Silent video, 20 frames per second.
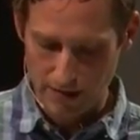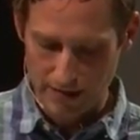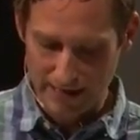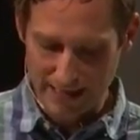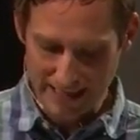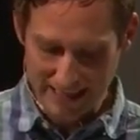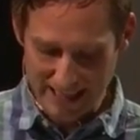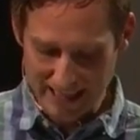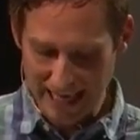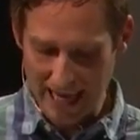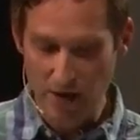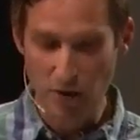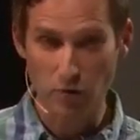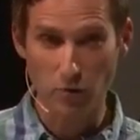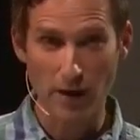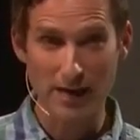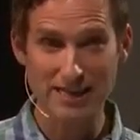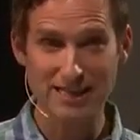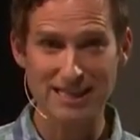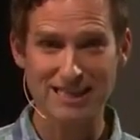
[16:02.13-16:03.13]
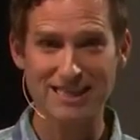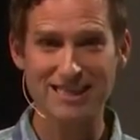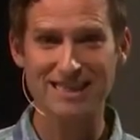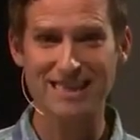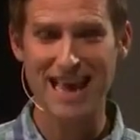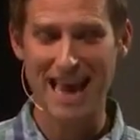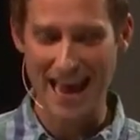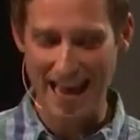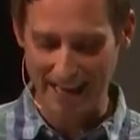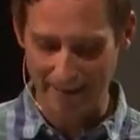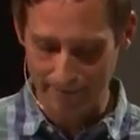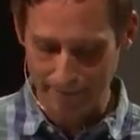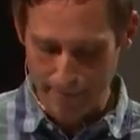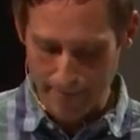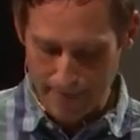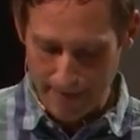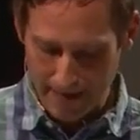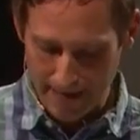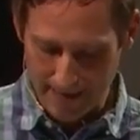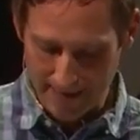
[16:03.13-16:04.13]
This is a gracious thing
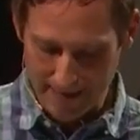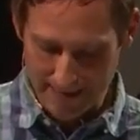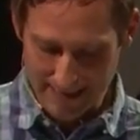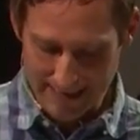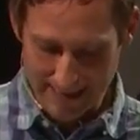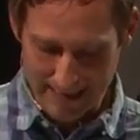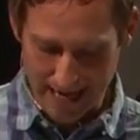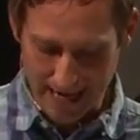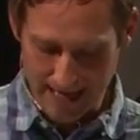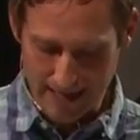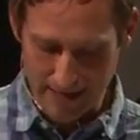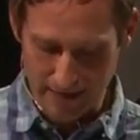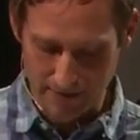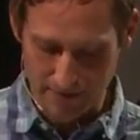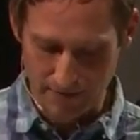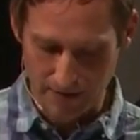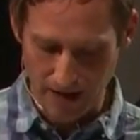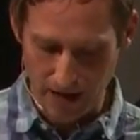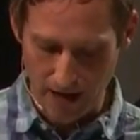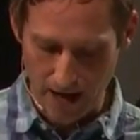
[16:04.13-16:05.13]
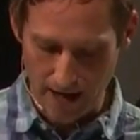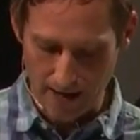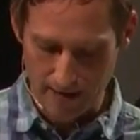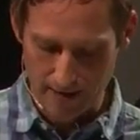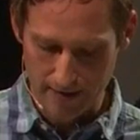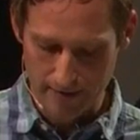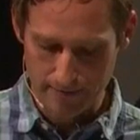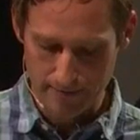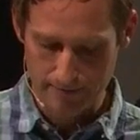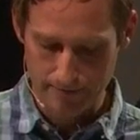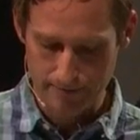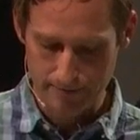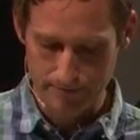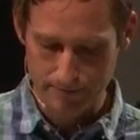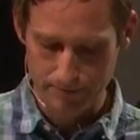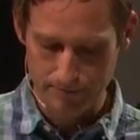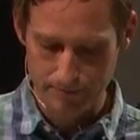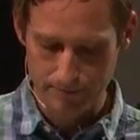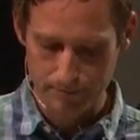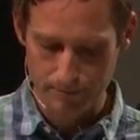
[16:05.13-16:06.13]
in the sight of God.
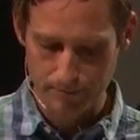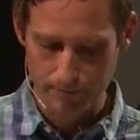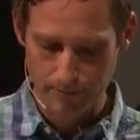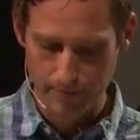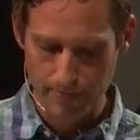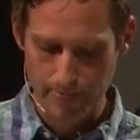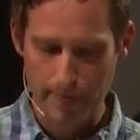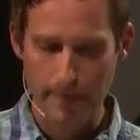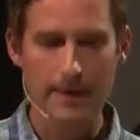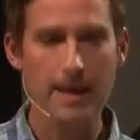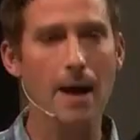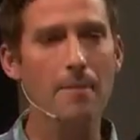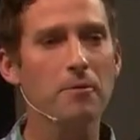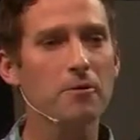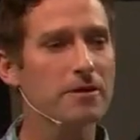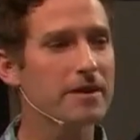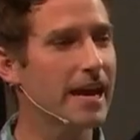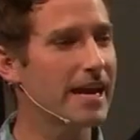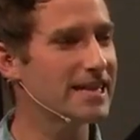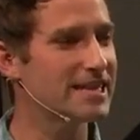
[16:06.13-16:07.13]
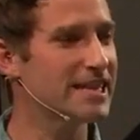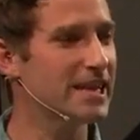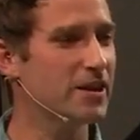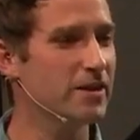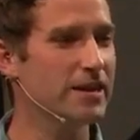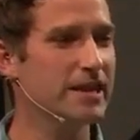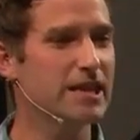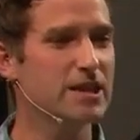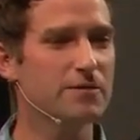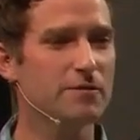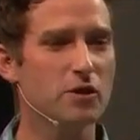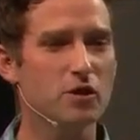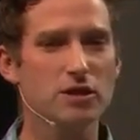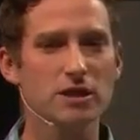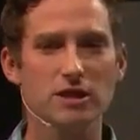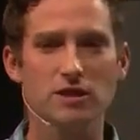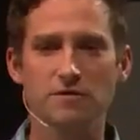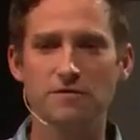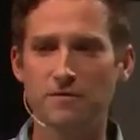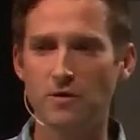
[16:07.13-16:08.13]
A couple things here in these
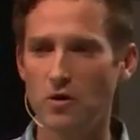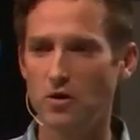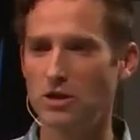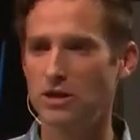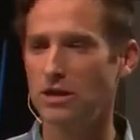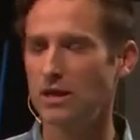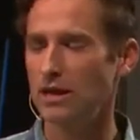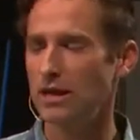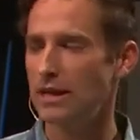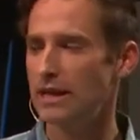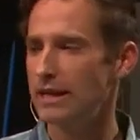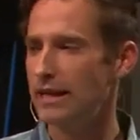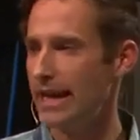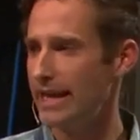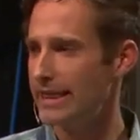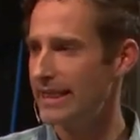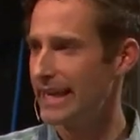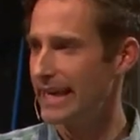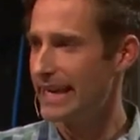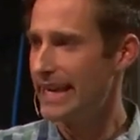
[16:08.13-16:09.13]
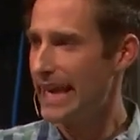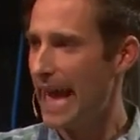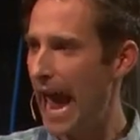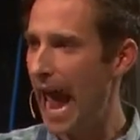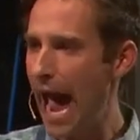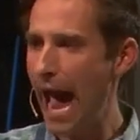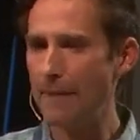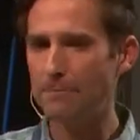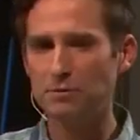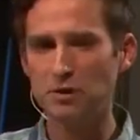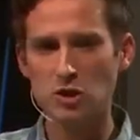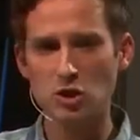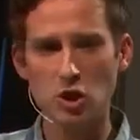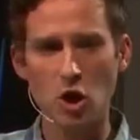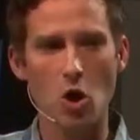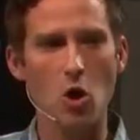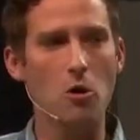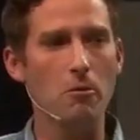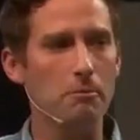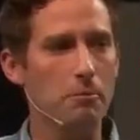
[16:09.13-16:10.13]
verses. First, like the
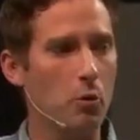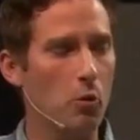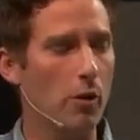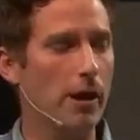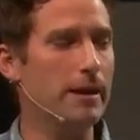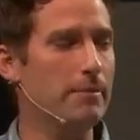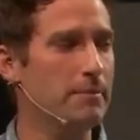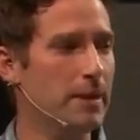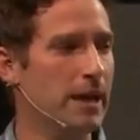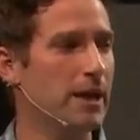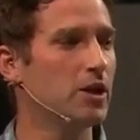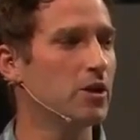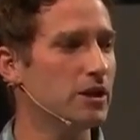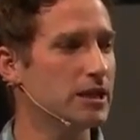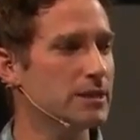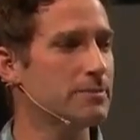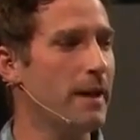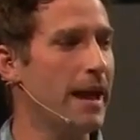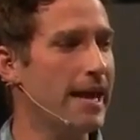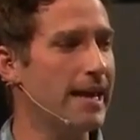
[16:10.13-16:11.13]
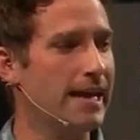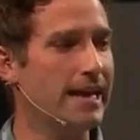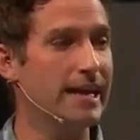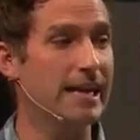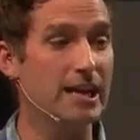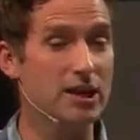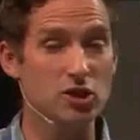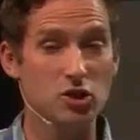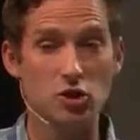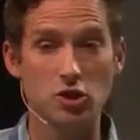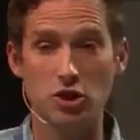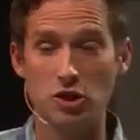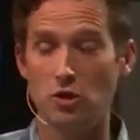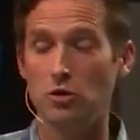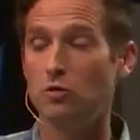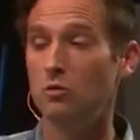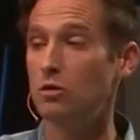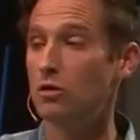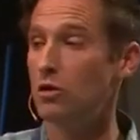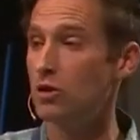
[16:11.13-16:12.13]
capstone point Peter is making is
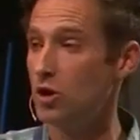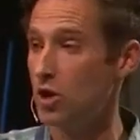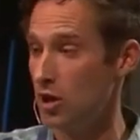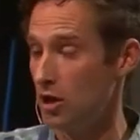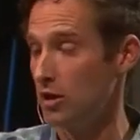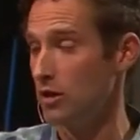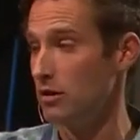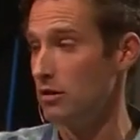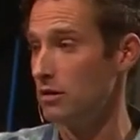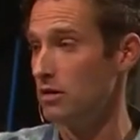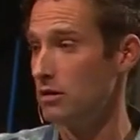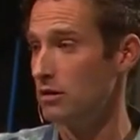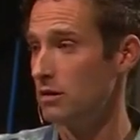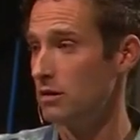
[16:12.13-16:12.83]
do good.